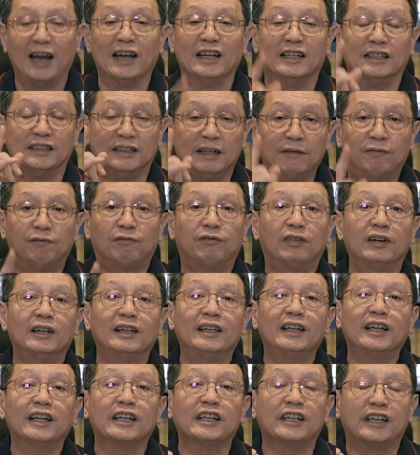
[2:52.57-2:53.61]
a
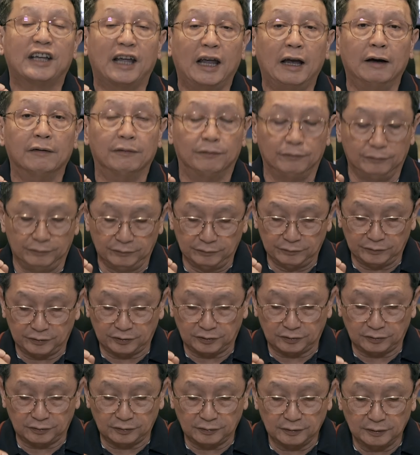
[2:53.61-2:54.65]
different gift
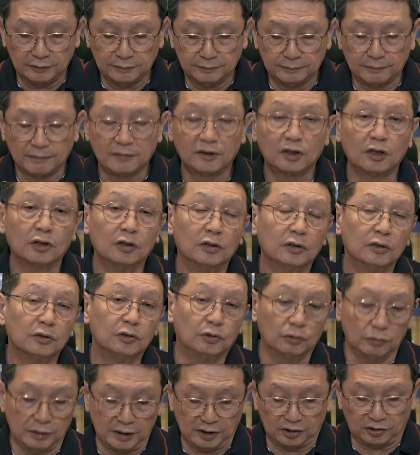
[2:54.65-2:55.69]

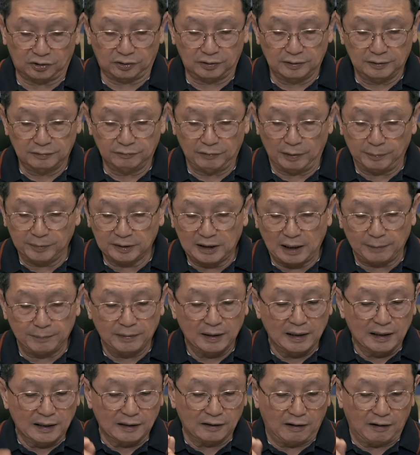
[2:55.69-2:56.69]
to us. One more time.